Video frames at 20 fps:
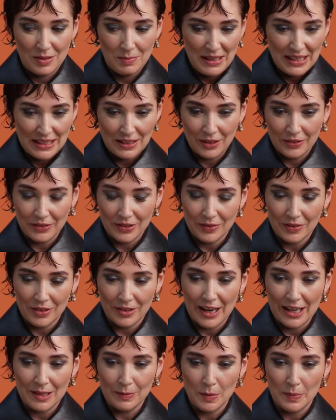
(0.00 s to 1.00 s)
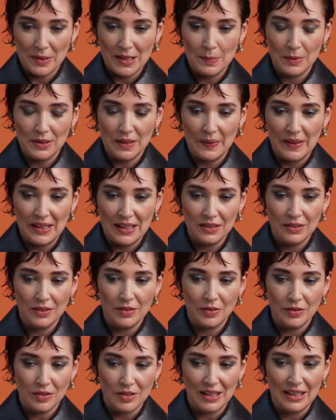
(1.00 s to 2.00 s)
to meet lots of incredible people in the
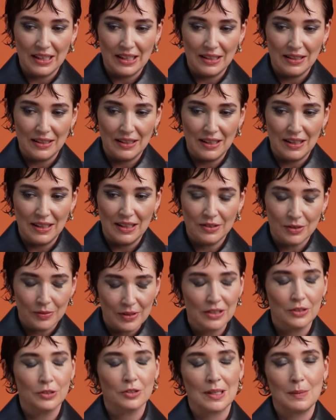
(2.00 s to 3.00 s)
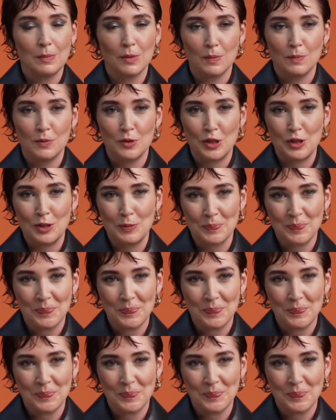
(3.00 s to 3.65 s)
industry is a real dream come true